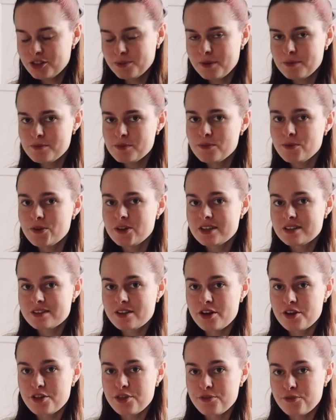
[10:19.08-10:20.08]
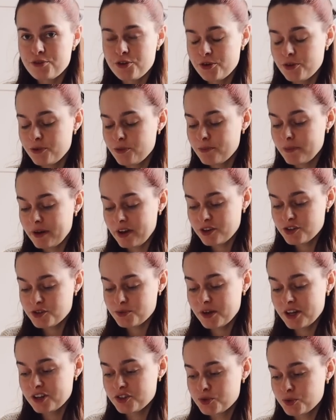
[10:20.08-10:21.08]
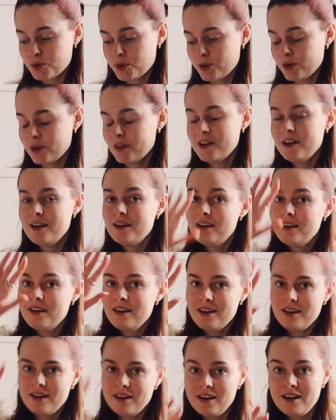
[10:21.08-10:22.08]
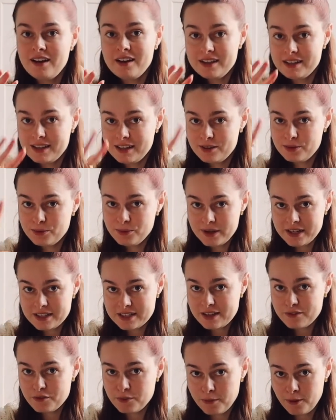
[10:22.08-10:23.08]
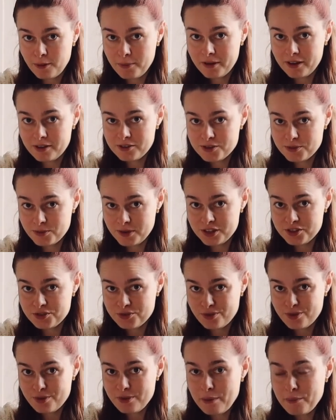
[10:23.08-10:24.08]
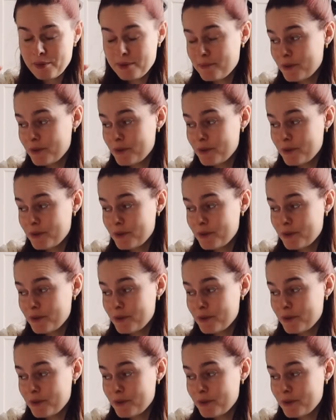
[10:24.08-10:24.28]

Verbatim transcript: Job number one is going through my underwear drawer. I cannot wait to have a proper underwear drawer when we